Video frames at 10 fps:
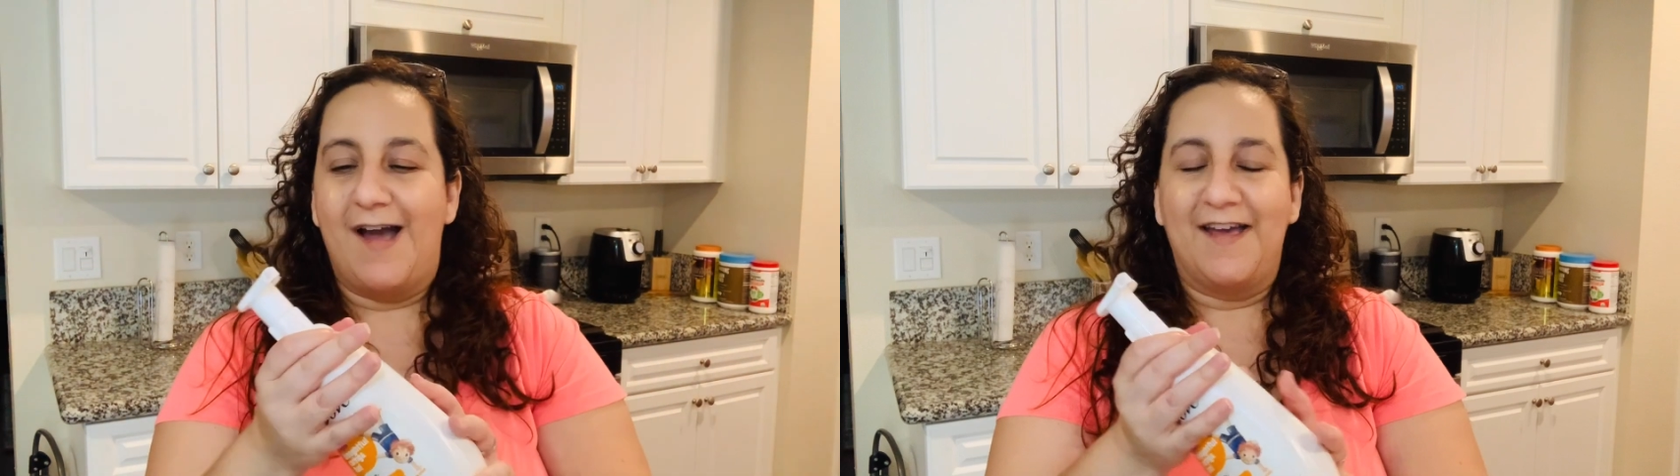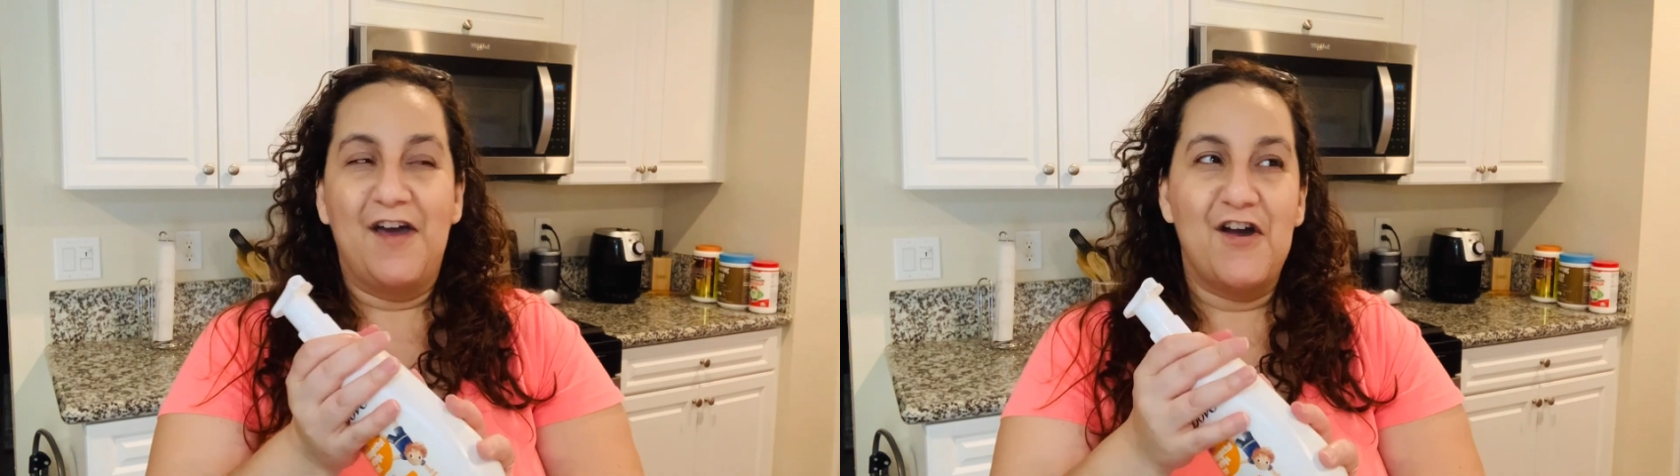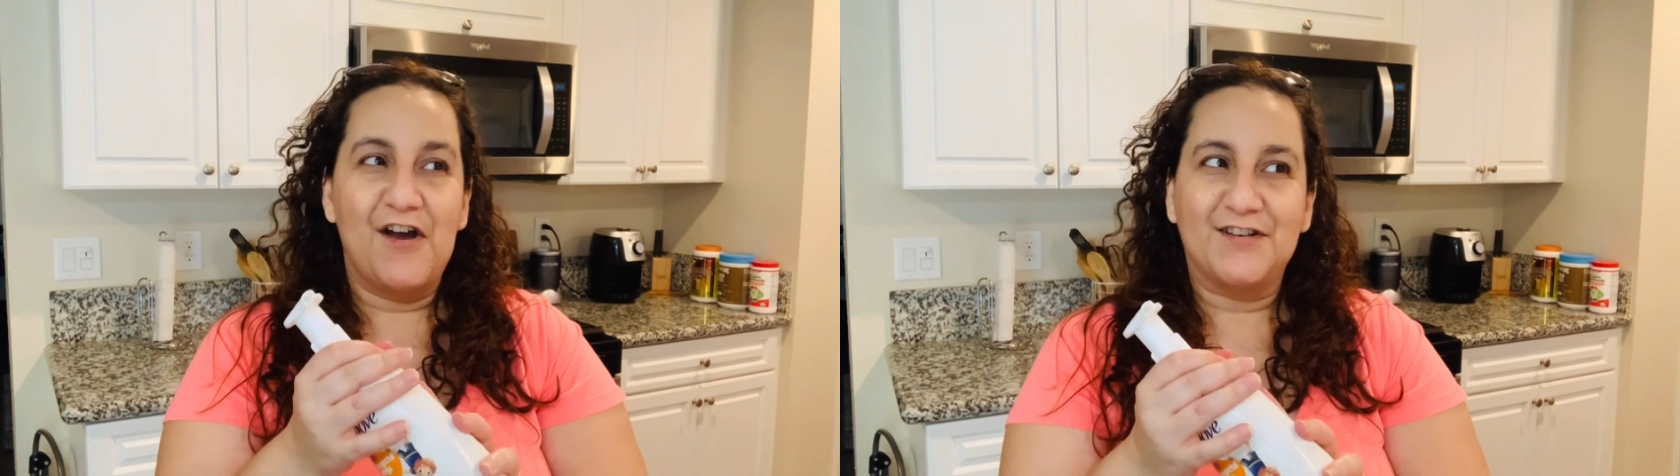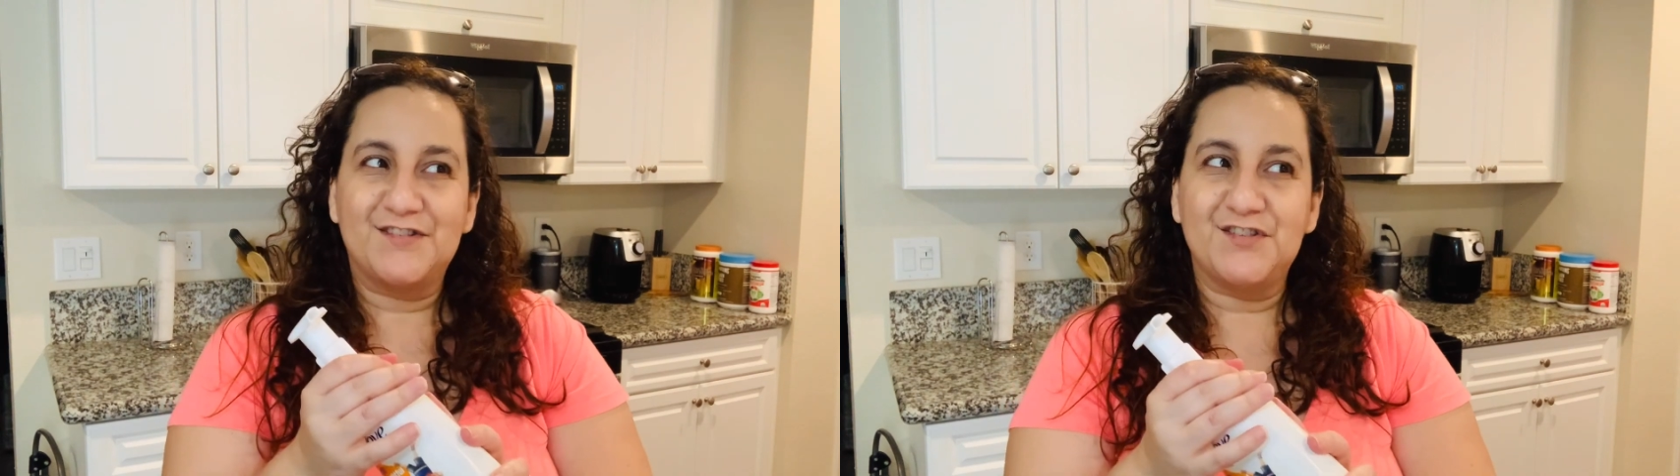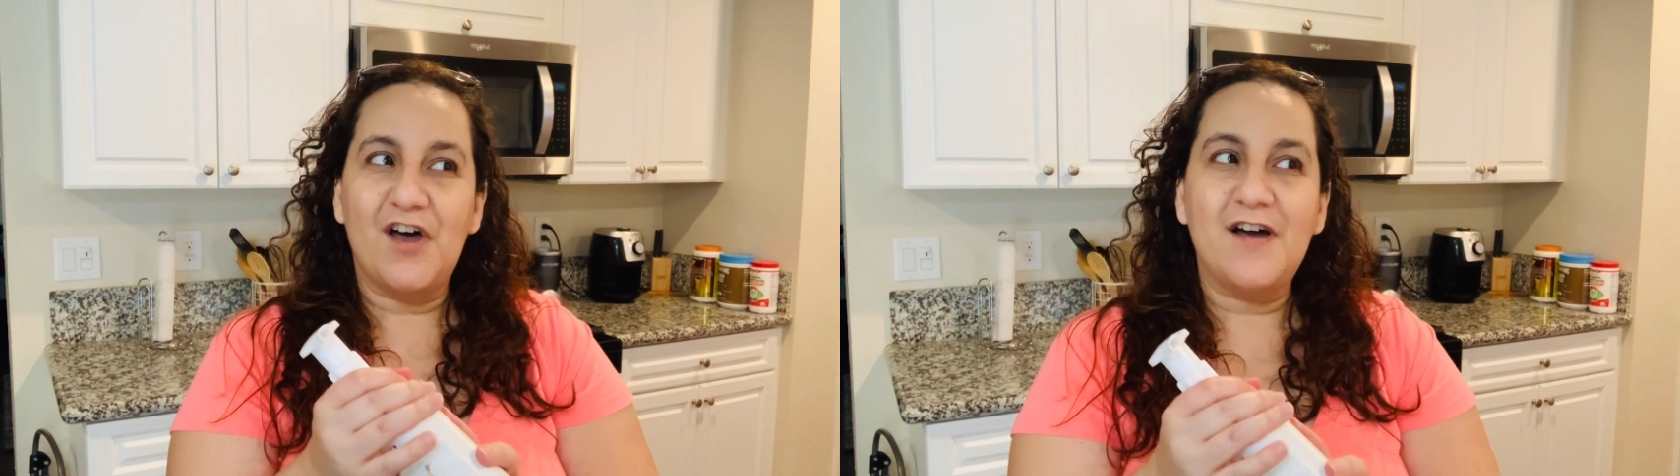I
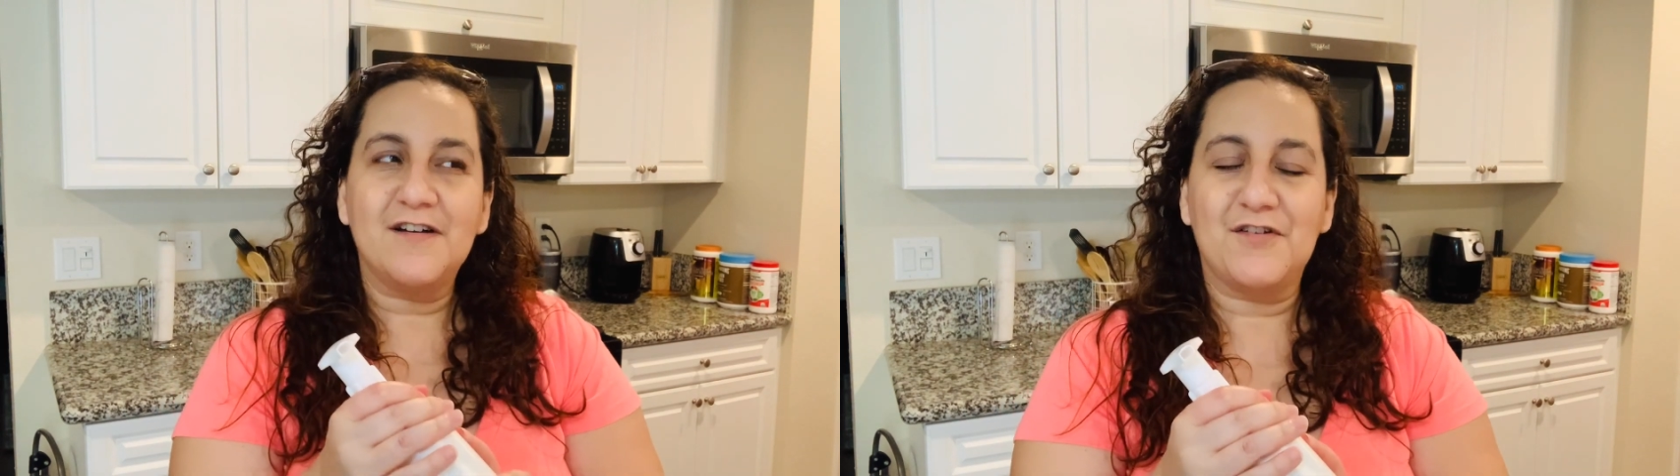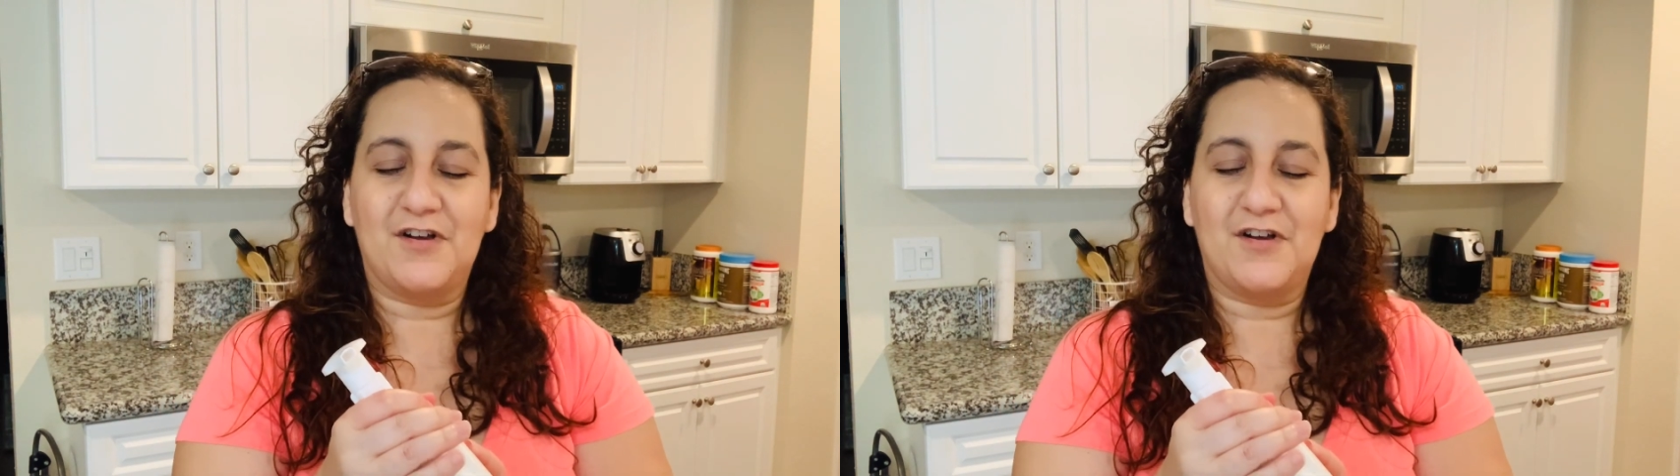saw a